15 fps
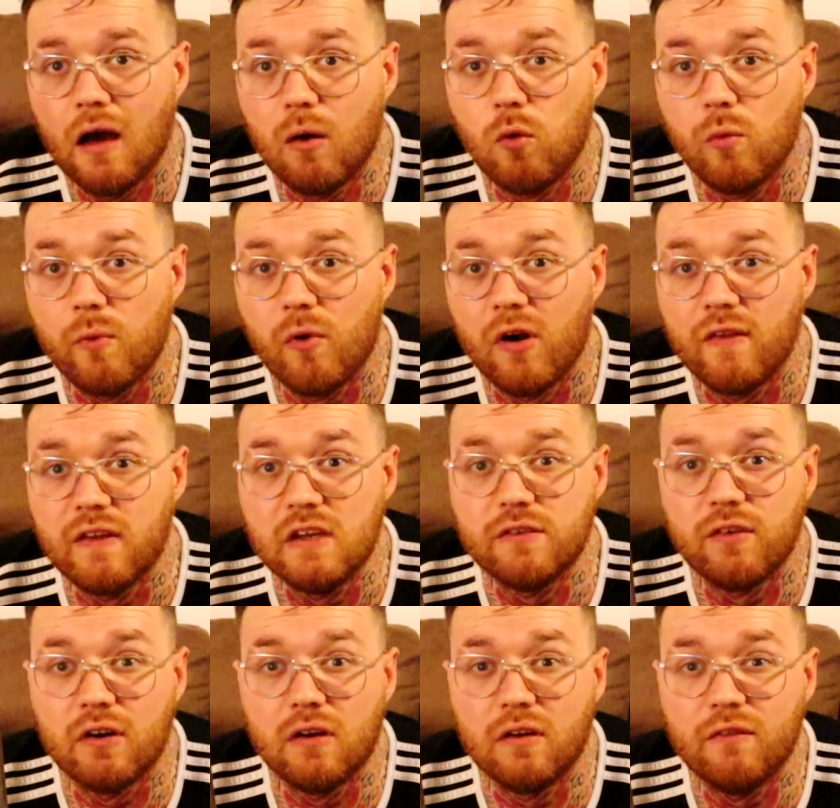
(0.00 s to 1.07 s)
I won't be wearing these
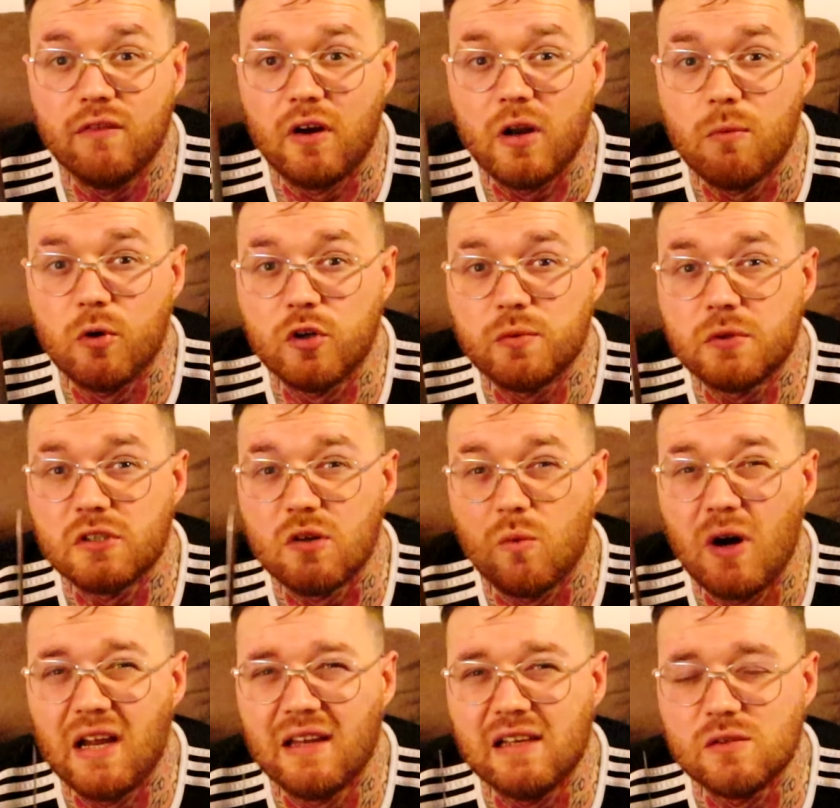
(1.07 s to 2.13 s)
very much, because I
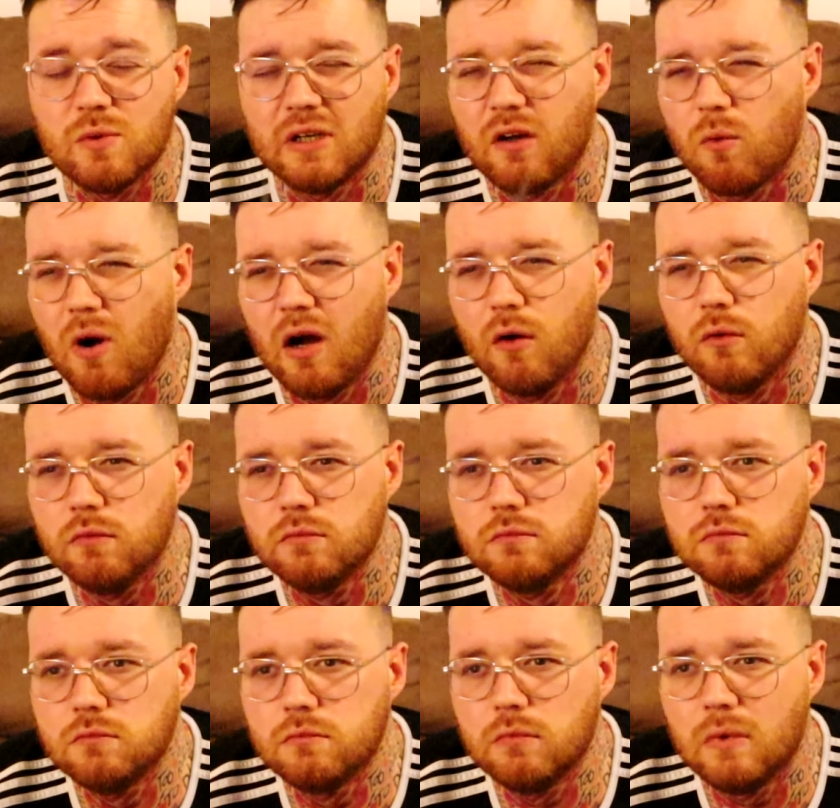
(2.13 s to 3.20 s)
wear these when I go out,
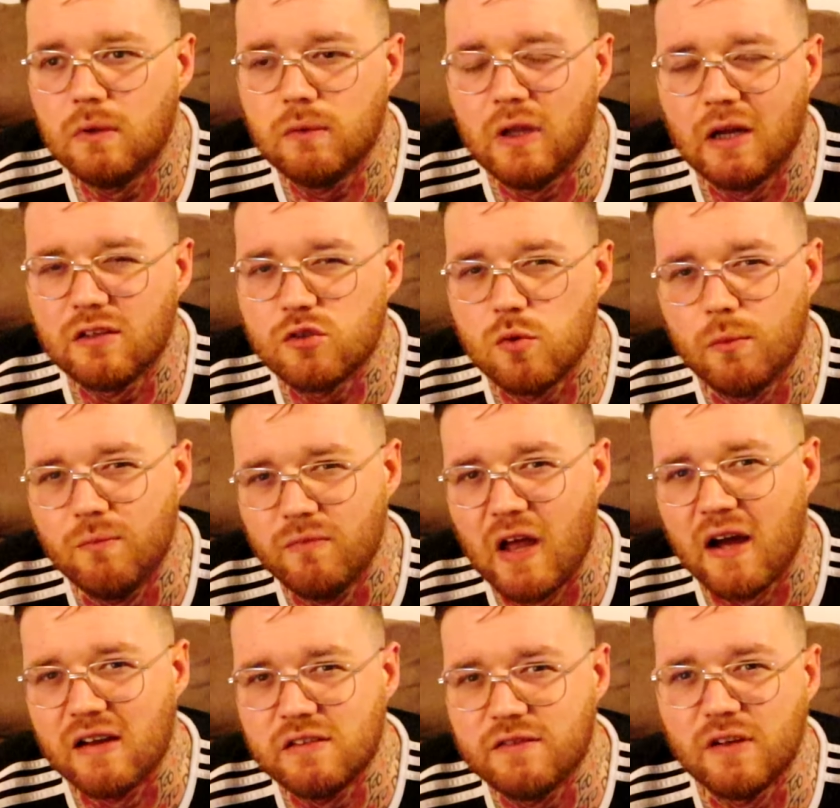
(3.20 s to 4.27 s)
like to a
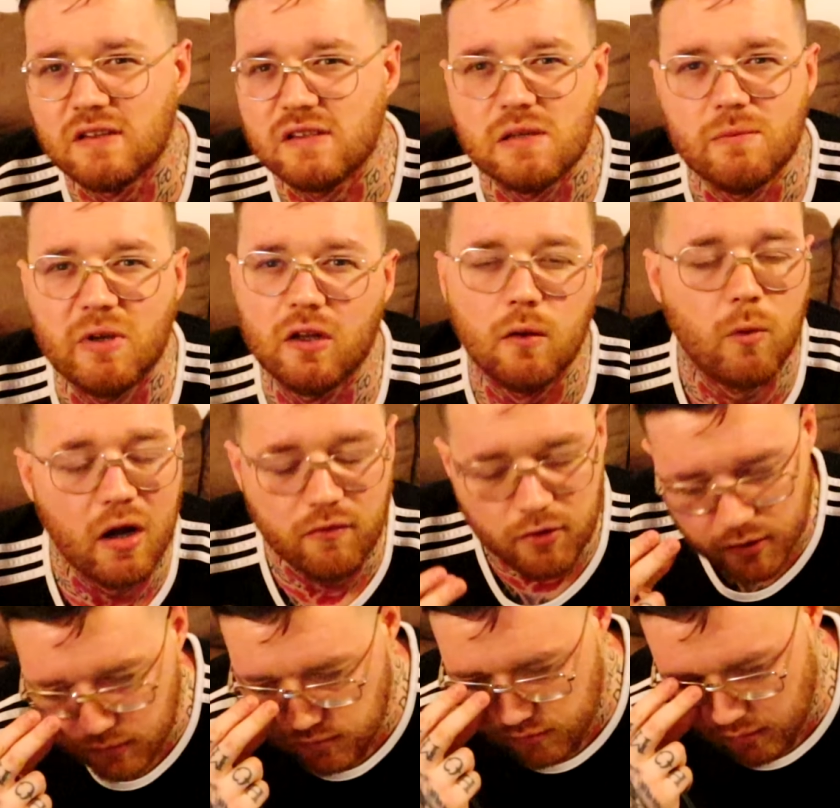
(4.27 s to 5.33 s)
nice fancy meal or
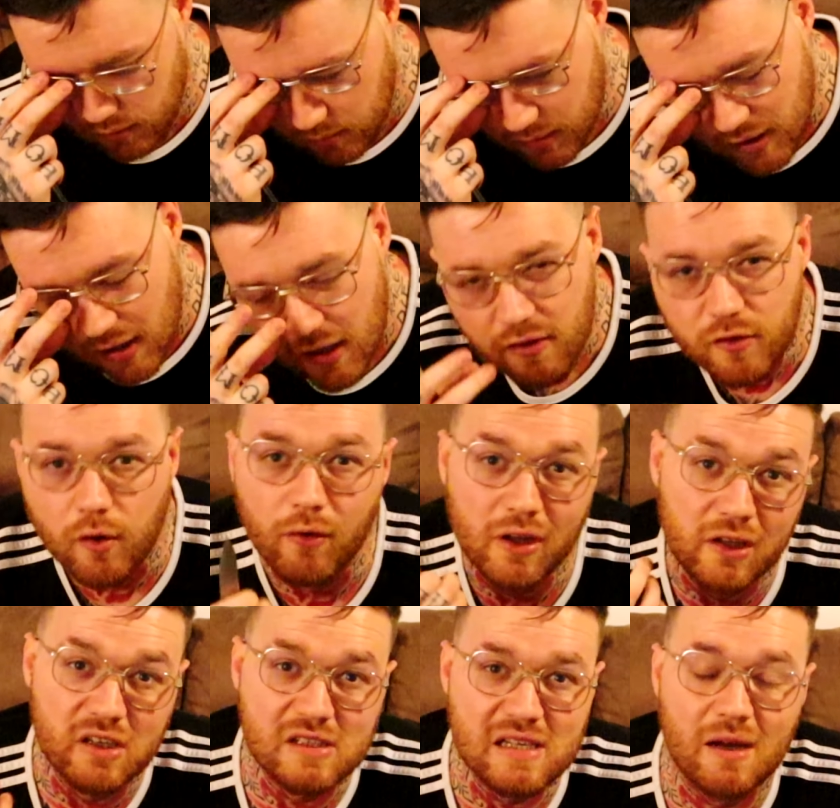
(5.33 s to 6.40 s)
whatever, so not
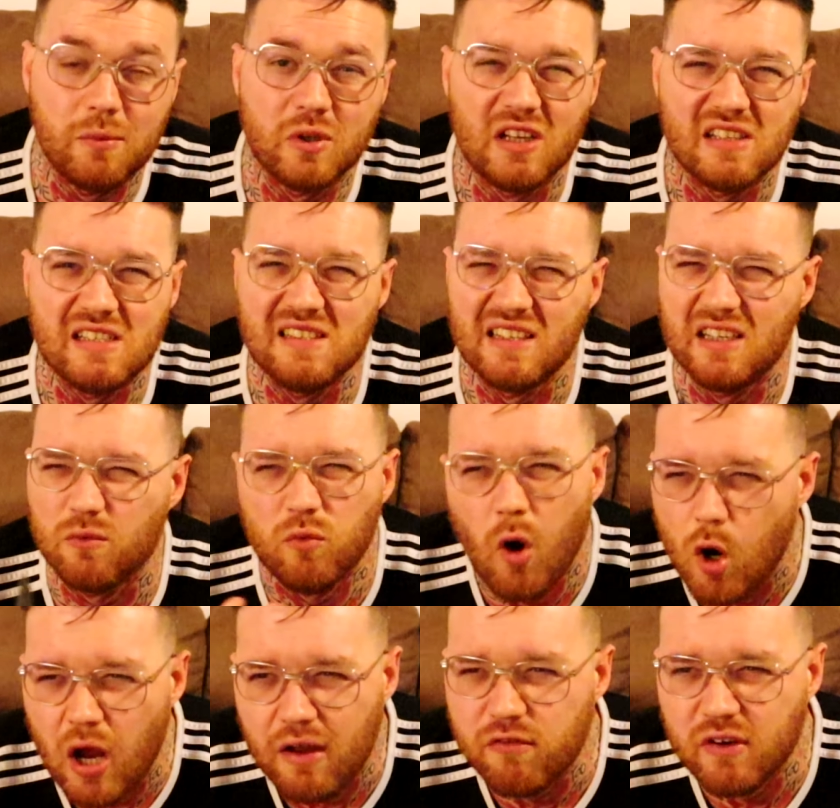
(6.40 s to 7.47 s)
really the type of glasses that you
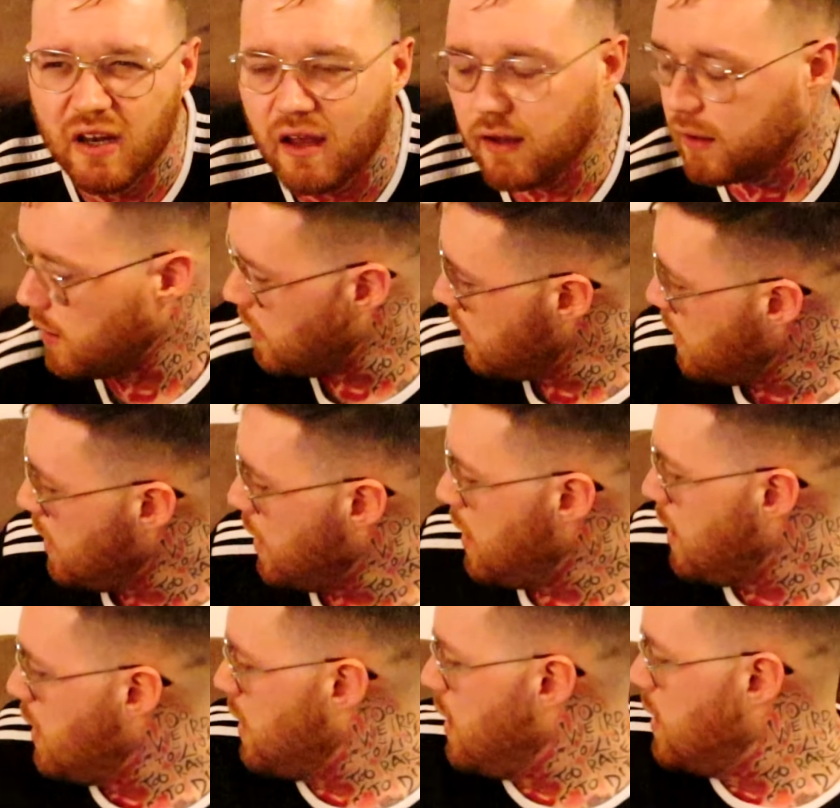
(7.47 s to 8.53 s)
rock every day.
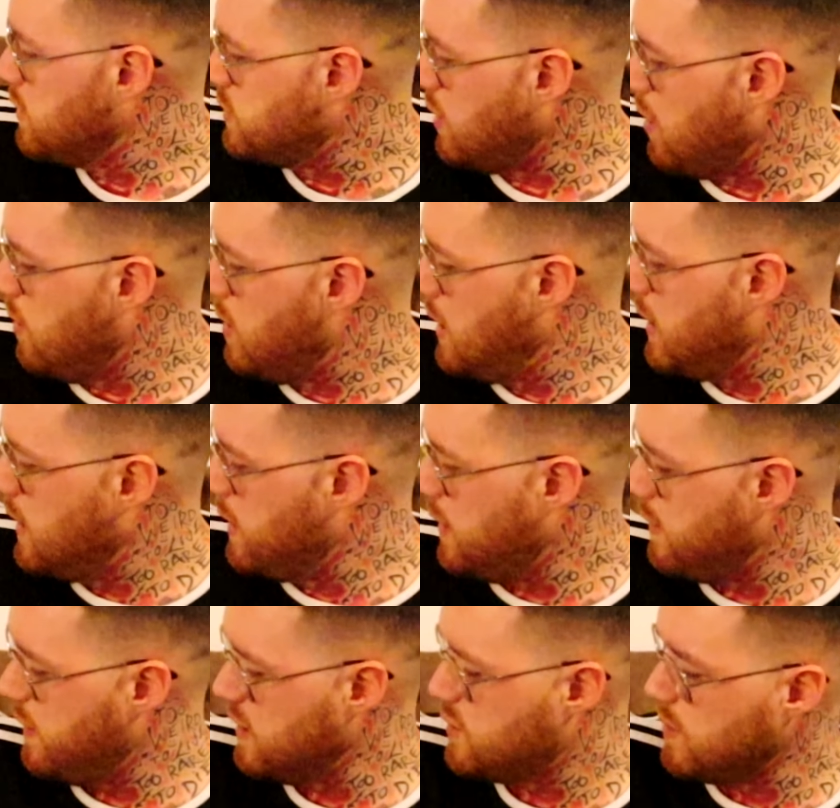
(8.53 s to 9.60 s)
So
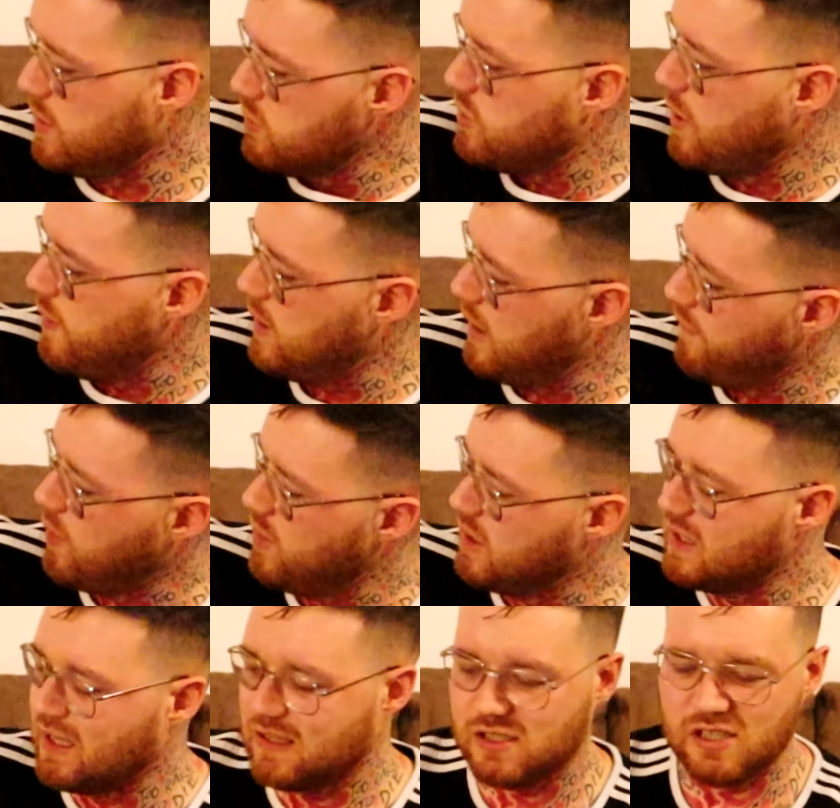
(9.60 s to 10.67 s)
this one's I've already
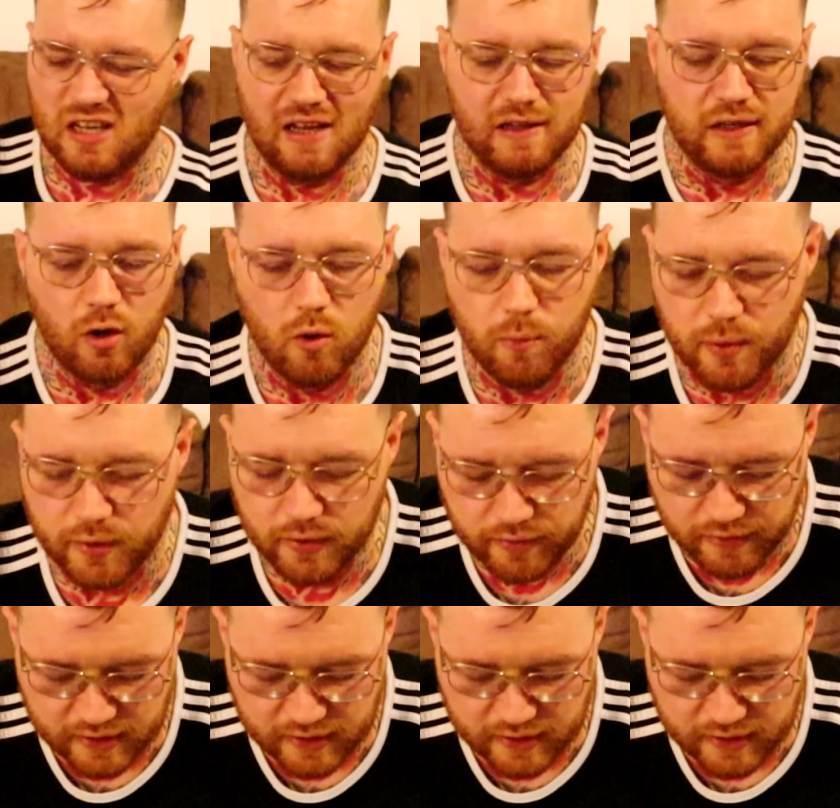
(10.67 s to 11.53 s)
like slightly opened.